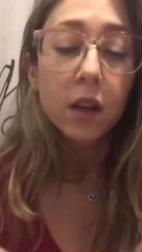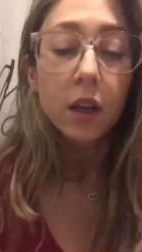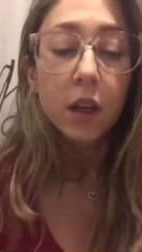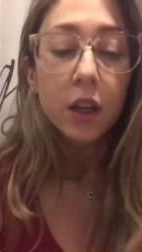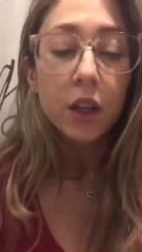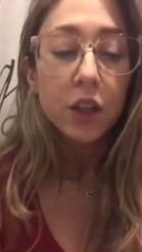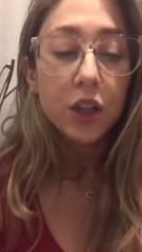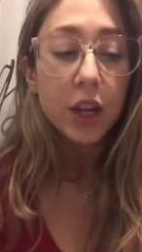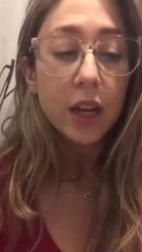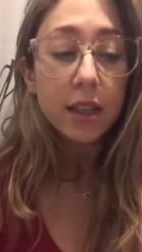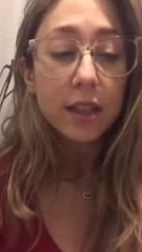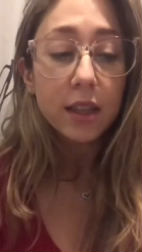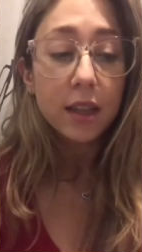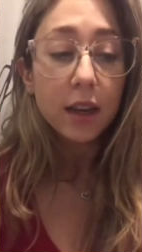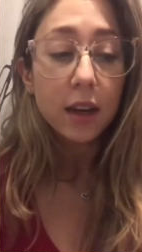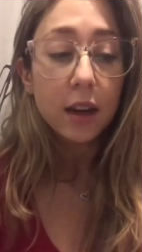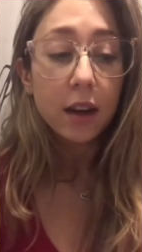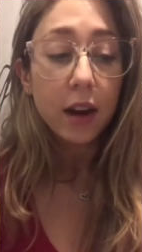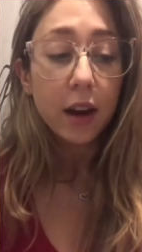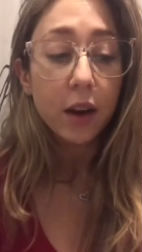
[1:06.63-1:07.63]
Justin
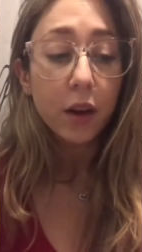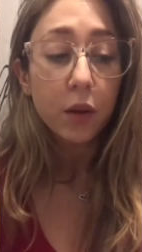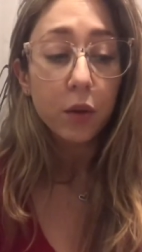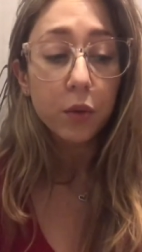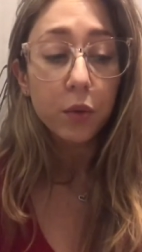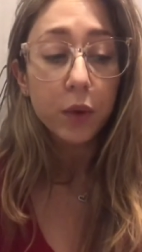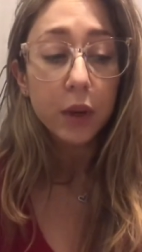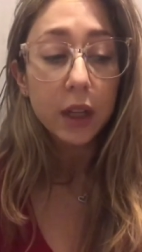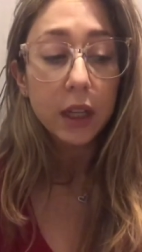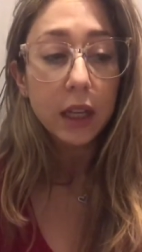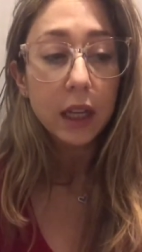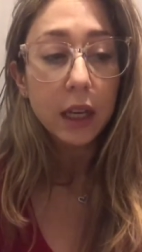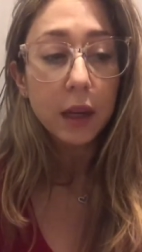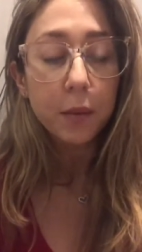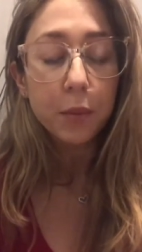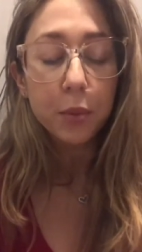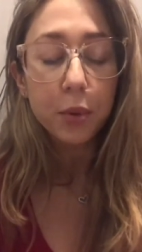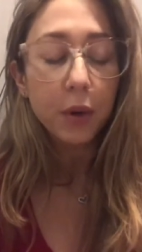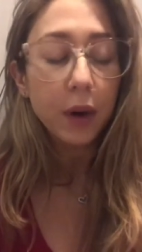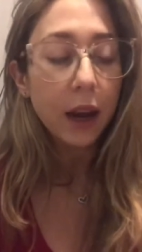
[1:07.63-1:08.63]
and I are really
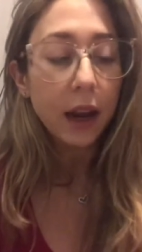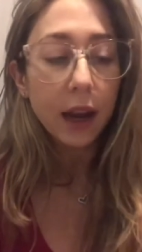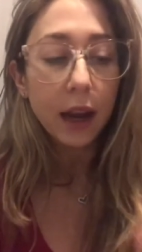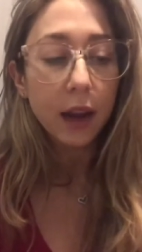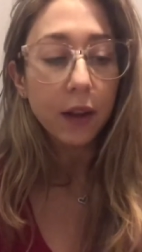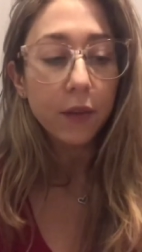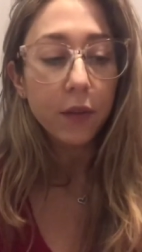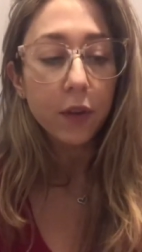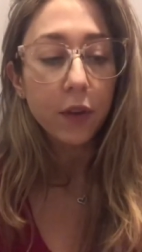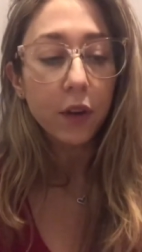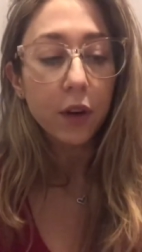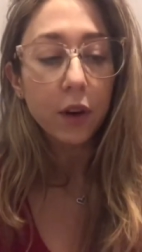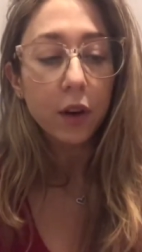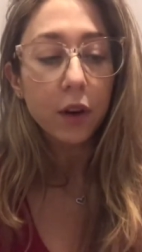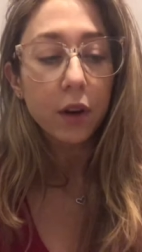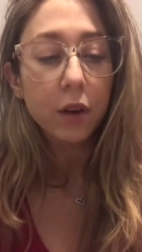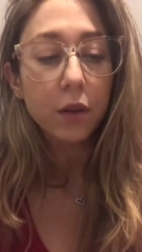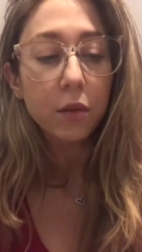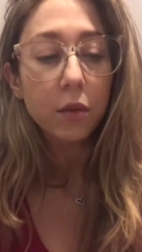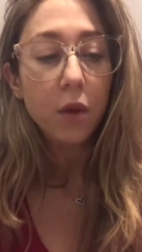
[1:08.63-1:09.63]
praying
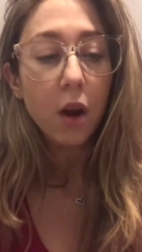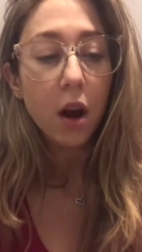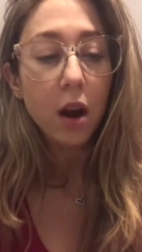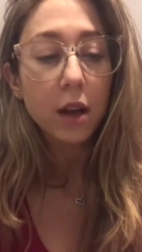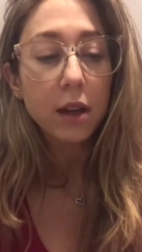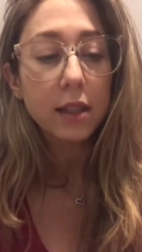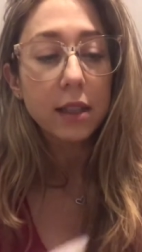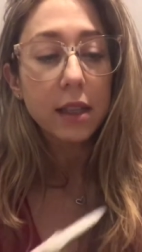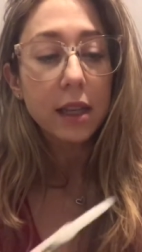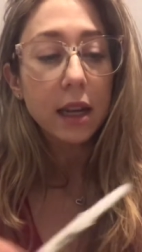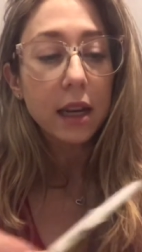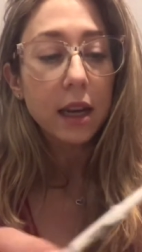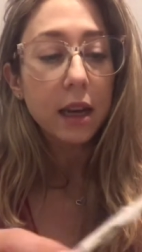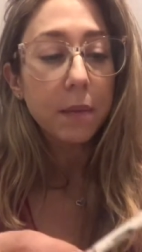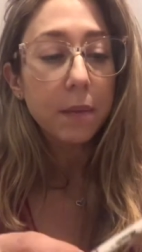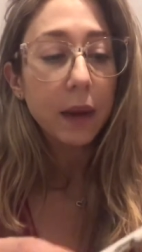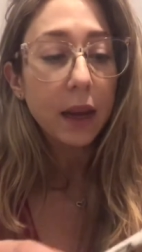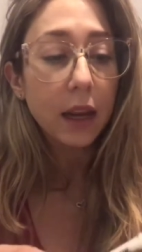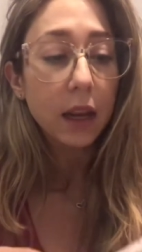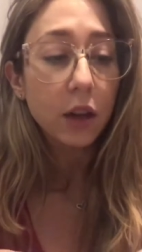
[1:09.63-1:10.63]
for Roxy
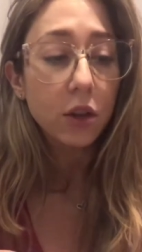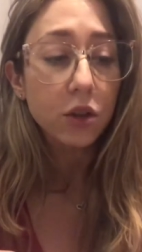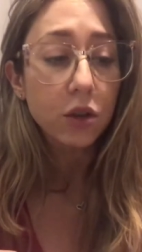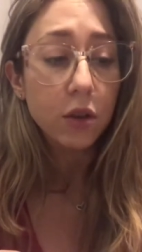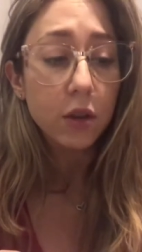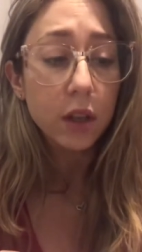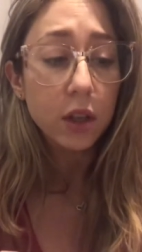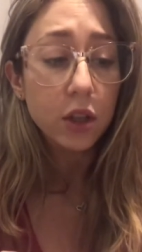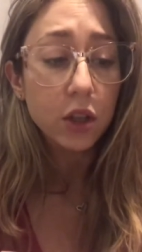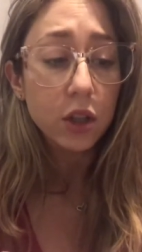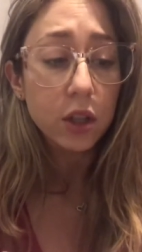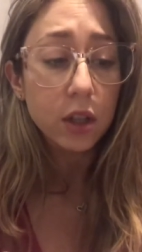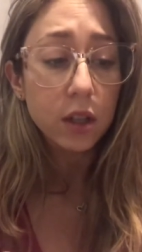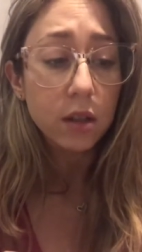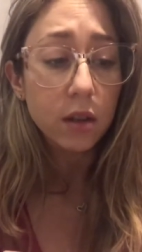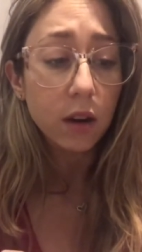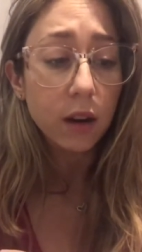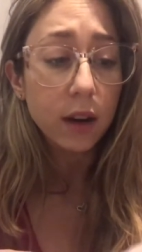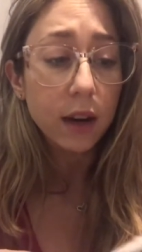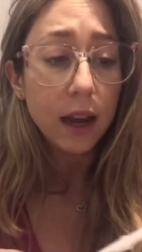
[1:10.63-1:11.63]
and making sure that she's
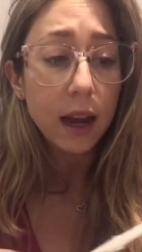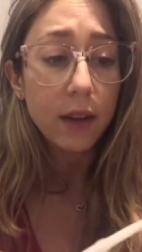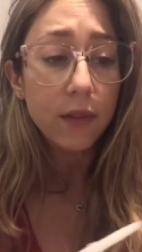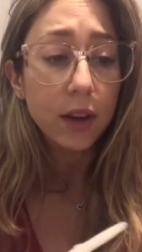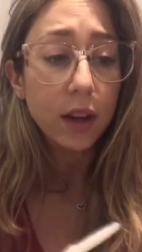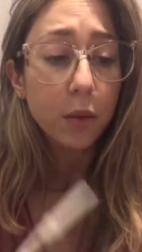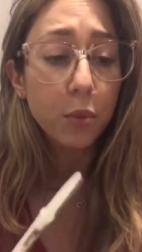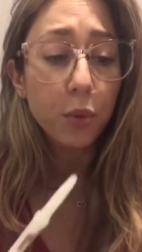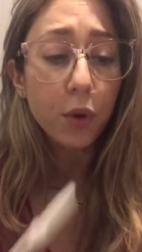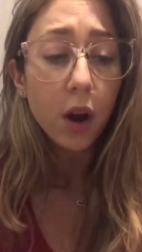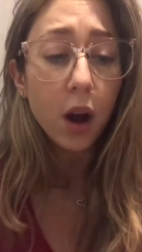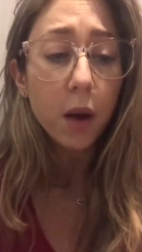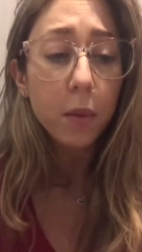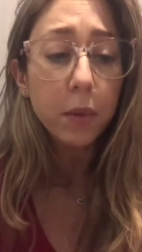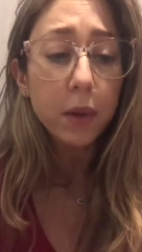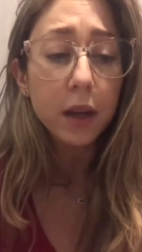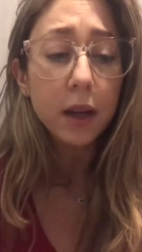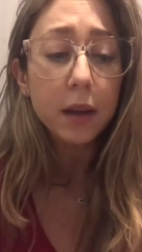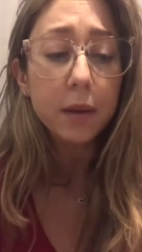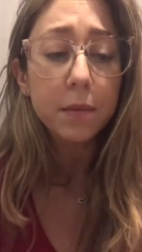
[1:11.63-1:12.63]
not going to have any
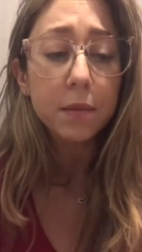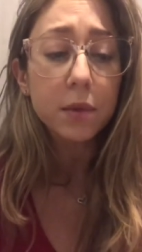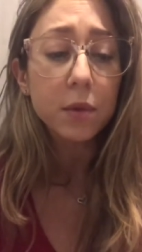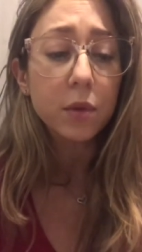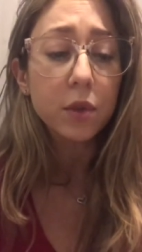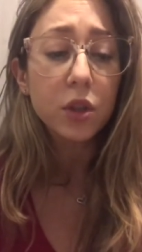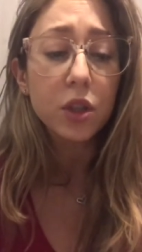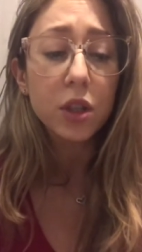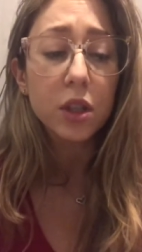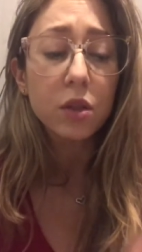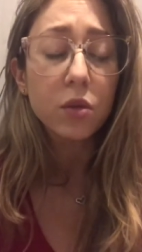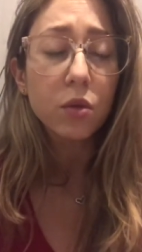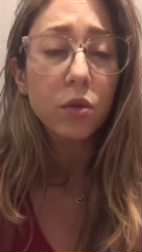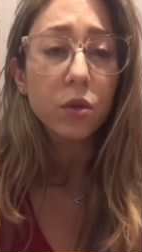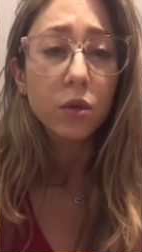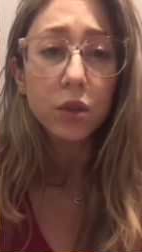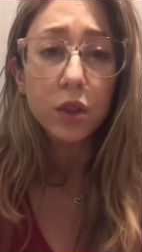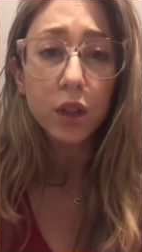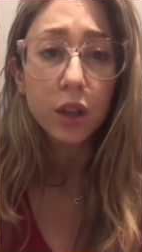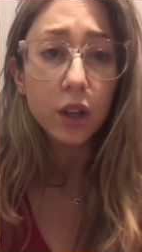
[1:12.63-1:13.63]
problems when she's
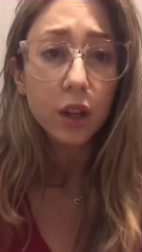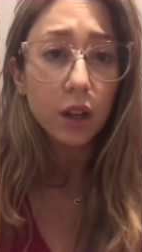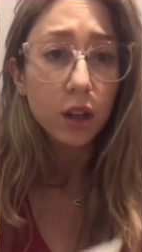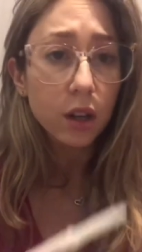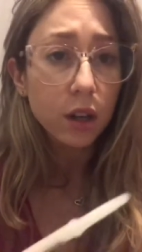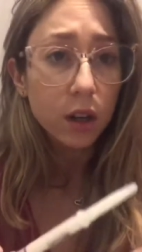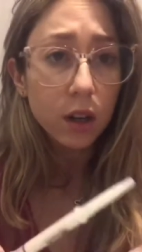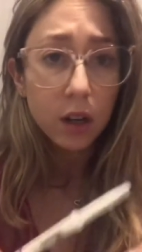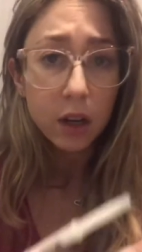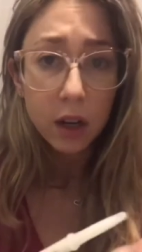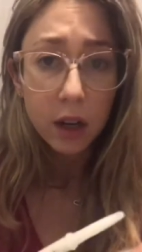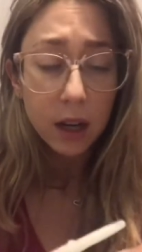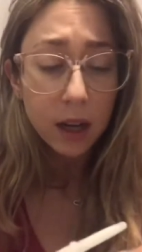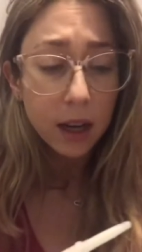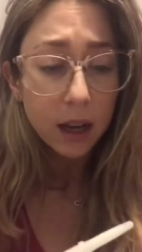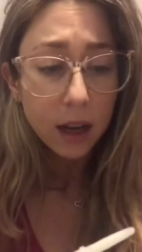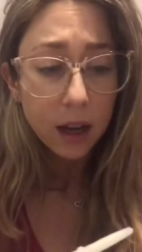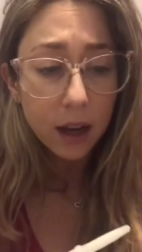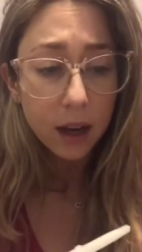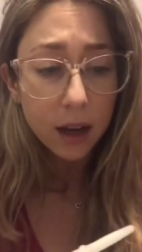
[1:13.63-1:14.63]
older
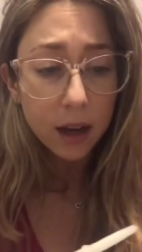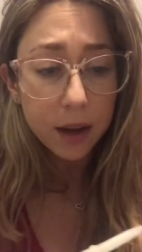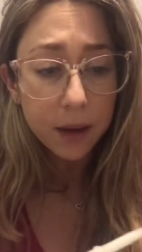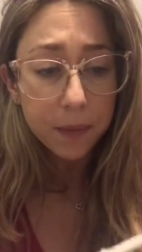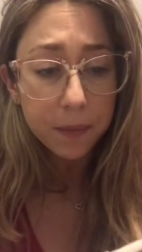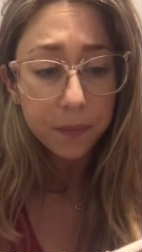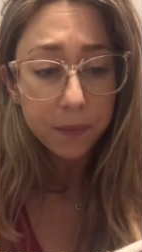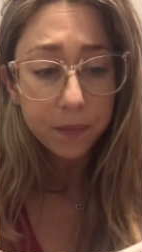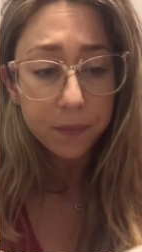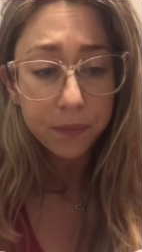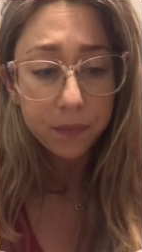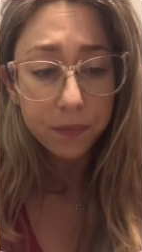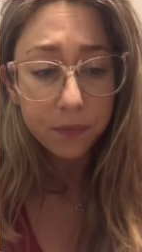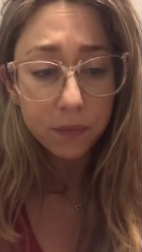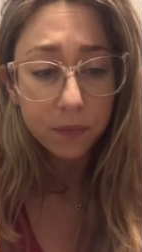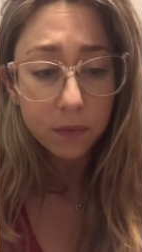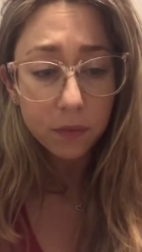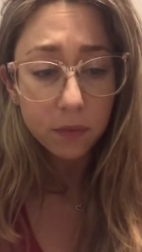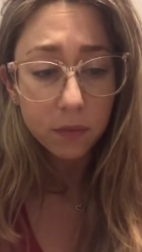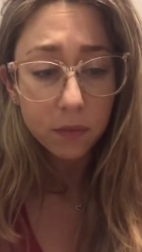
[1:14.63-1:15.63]
because um,
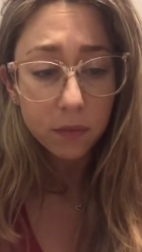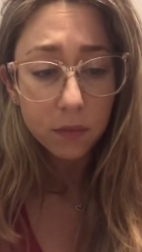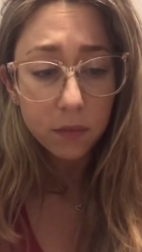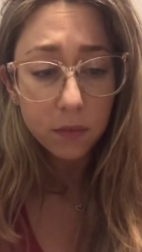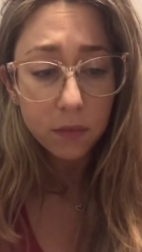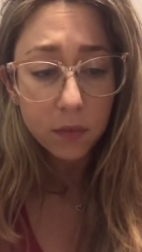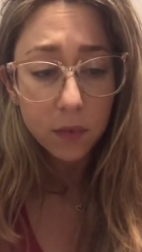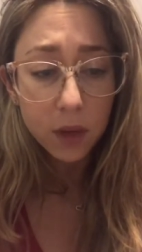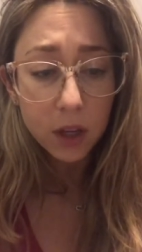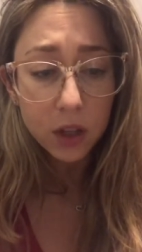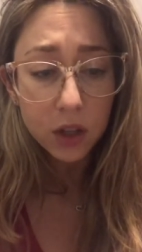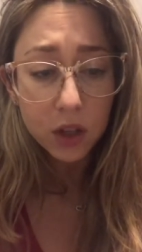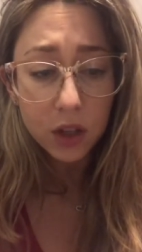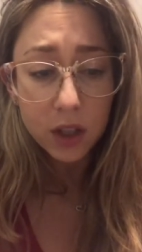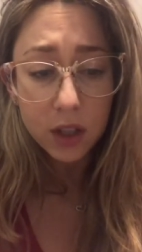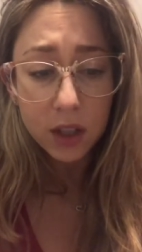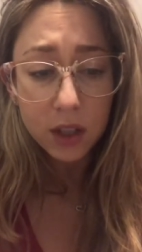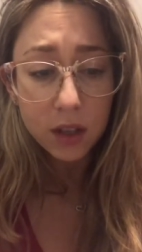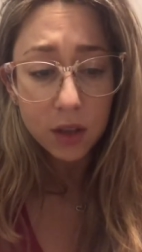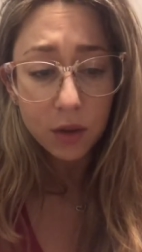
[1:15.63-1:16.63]

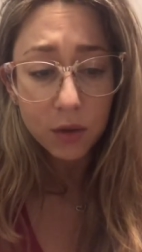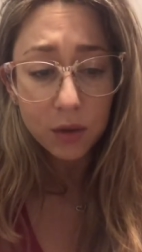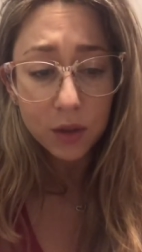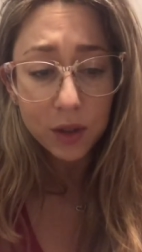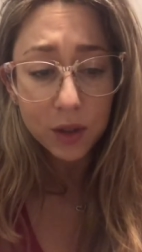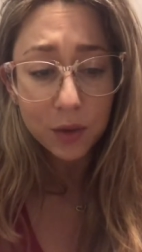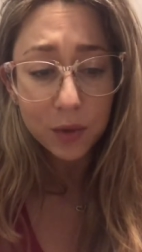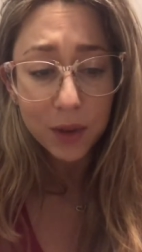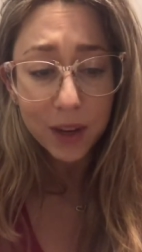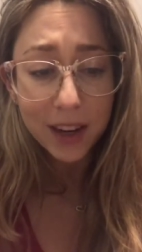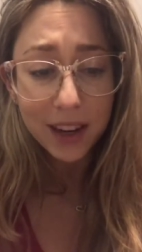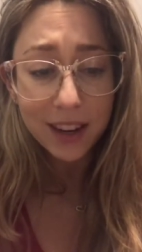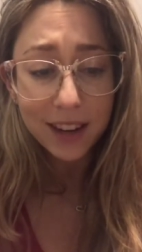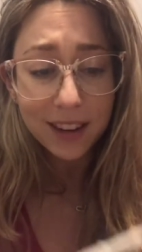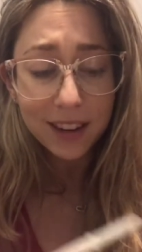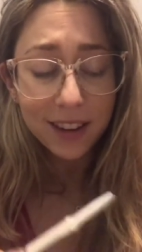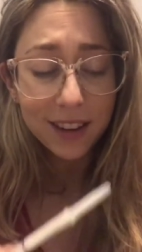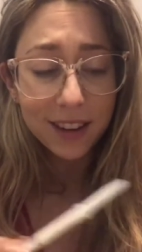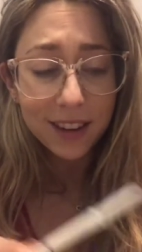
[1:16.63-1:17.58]
she's so sweet.